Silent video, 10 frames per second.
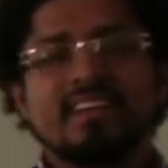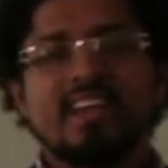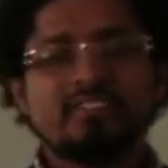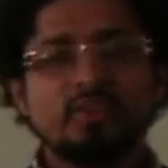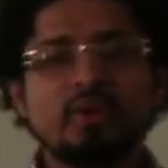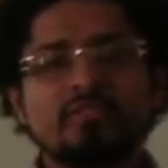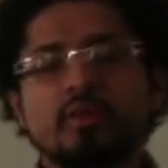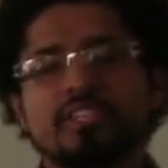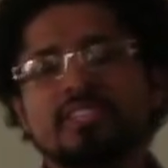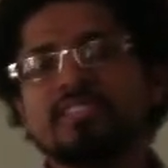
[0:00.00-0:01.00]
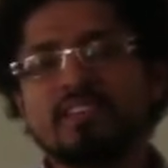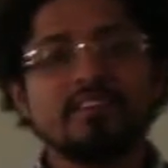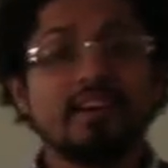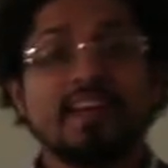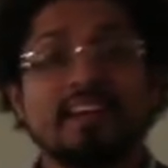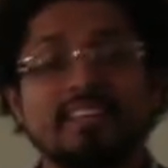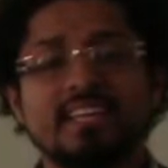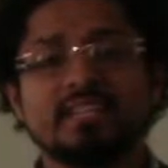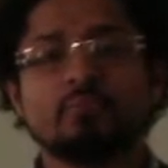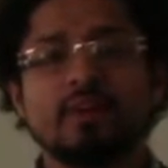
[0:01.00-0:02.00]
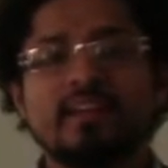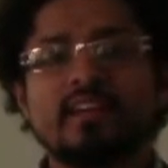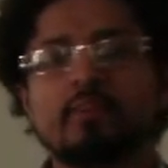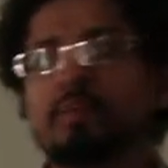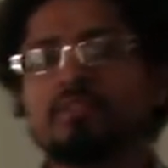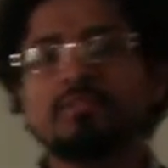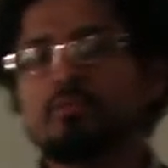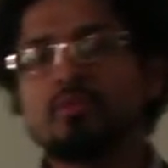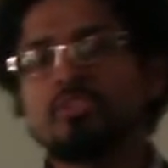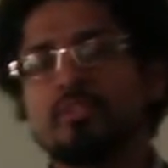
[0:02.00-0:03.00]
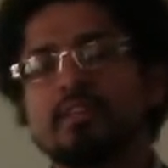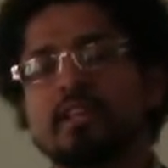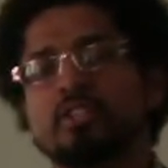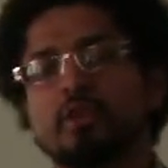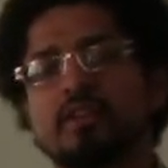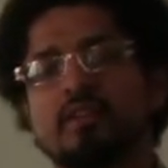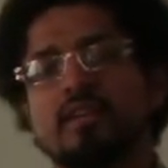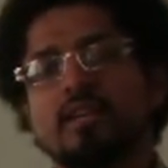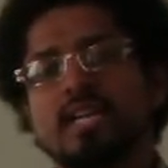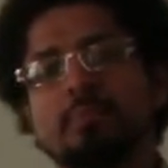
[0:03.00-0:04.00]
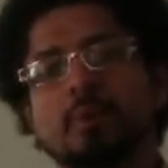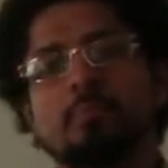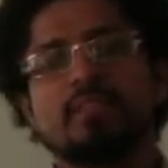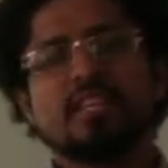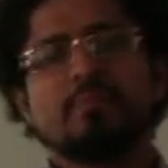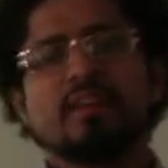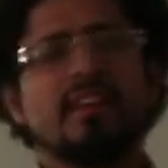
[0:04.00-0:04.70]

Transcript: If you do have questions, sorry I can't take them right now, but most certainly I'll try to keep up with email.